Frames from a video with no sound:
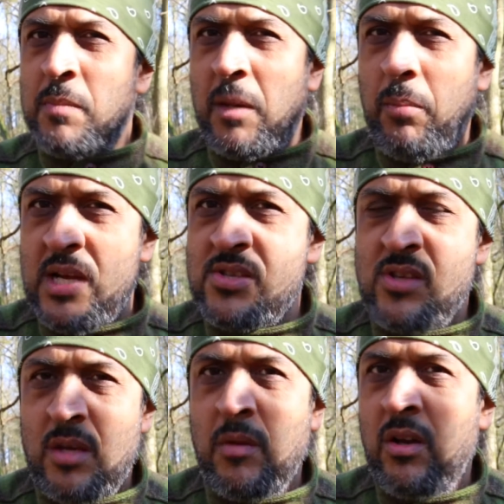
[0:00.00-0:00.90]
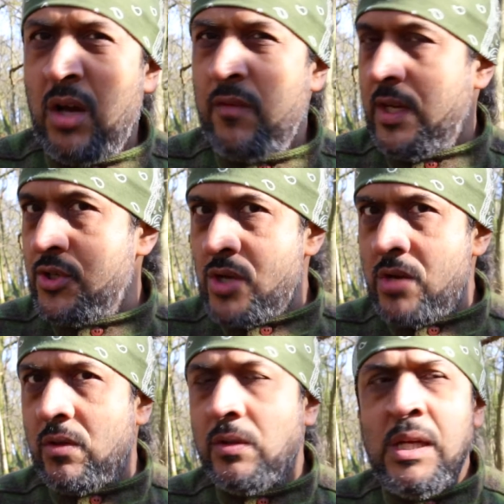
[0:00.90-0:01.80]
better place in my life in
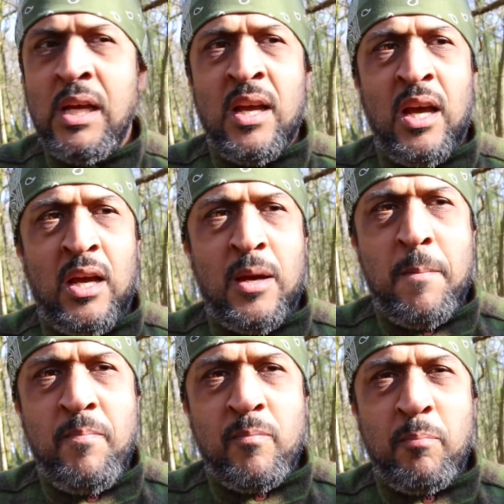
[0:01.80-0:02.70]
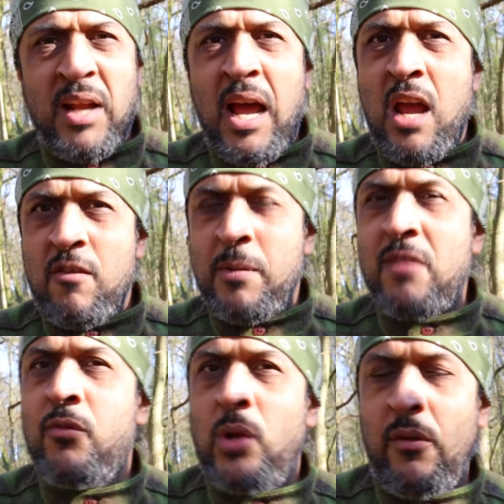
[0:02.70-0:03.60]
general. Um, but I have
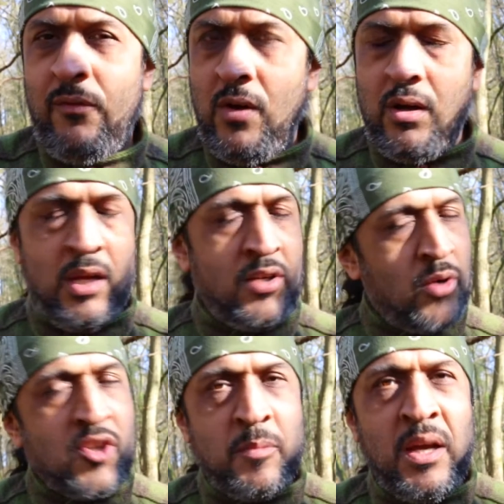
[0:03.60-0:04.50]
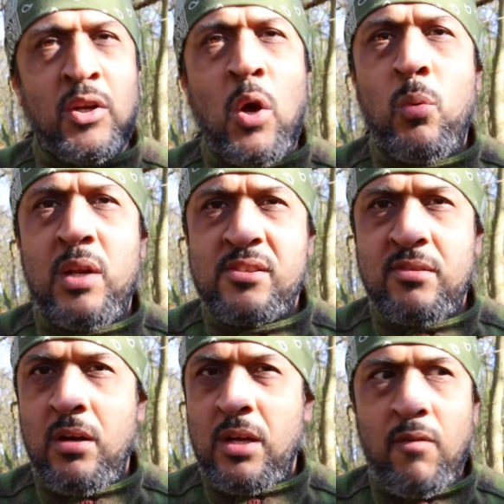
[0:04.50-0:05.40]
been through that funk, and trust me, I know what it's
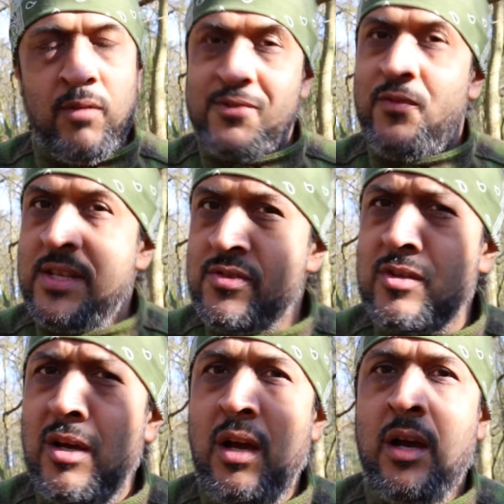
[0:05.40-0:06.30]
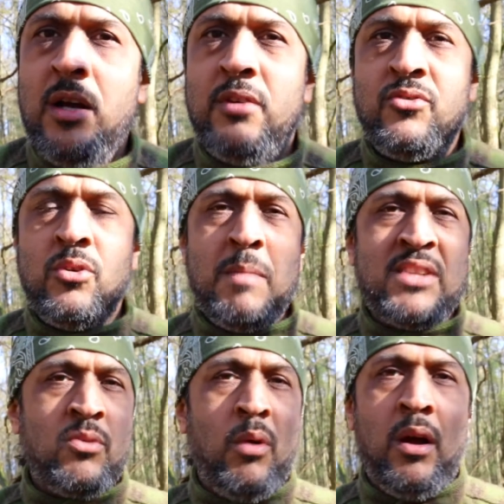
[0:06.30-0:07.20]
like. I've lost friends uh, to
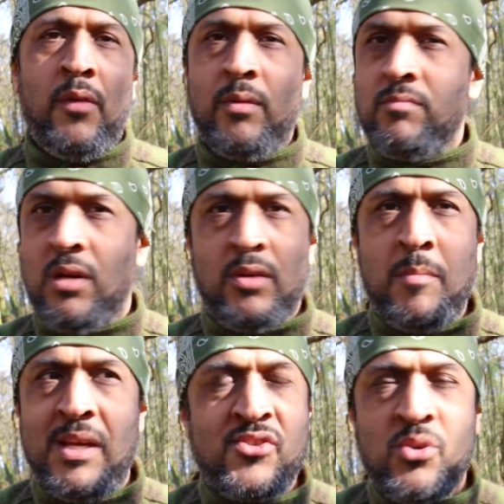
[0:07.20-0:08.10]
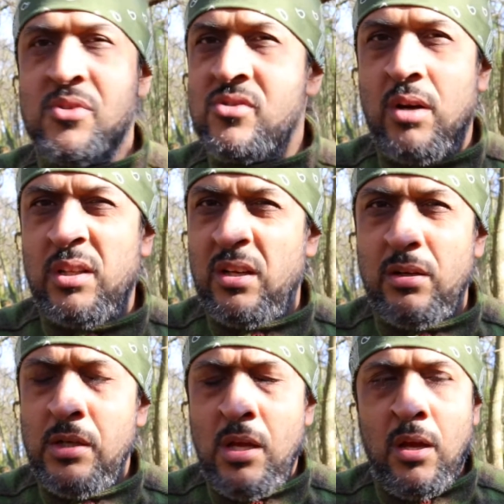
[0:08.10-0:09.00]
mental health and you know, committed suicide, and I, uh,
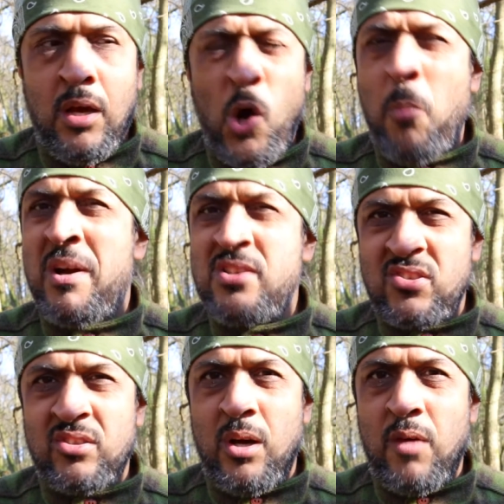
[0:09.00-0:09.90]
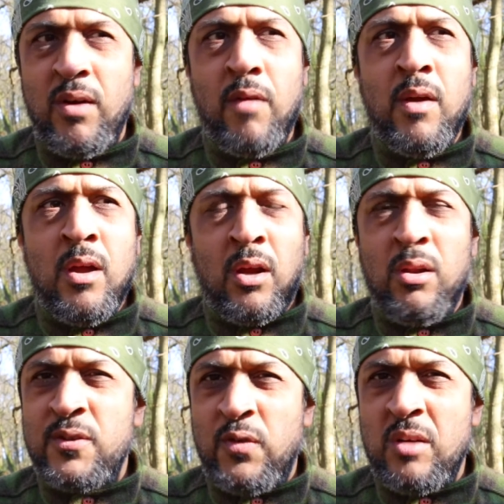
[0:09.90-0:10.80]
a whole bunch of stuff. A uh,
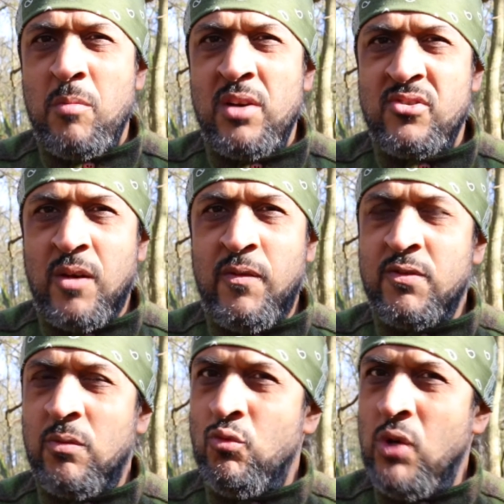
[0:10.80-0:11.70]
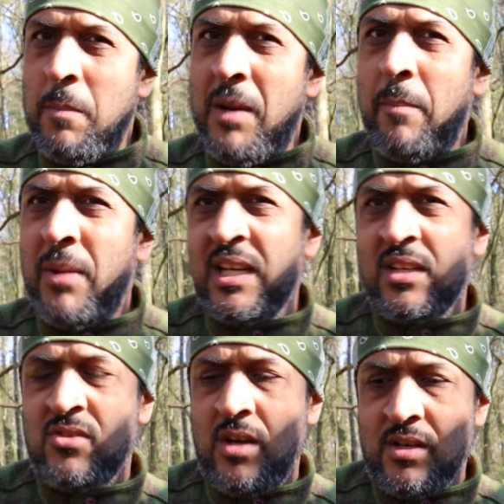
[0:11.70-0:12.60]
close friend of mine who suffers from really bad panic
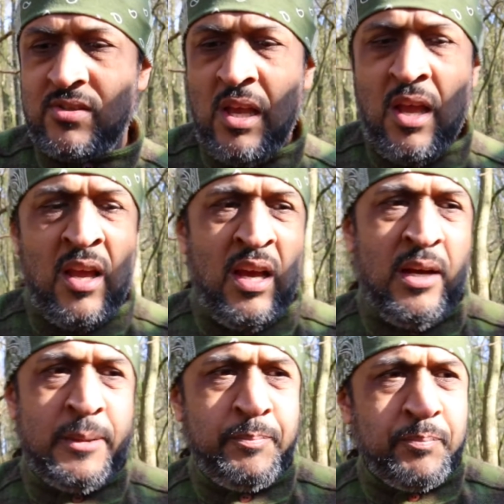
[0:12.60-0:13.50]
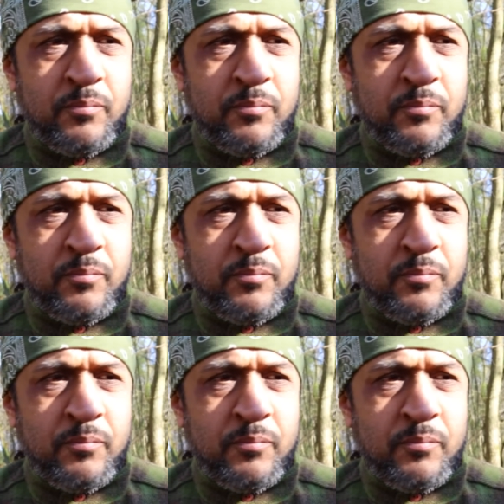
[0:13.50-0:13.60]
attacks. Um,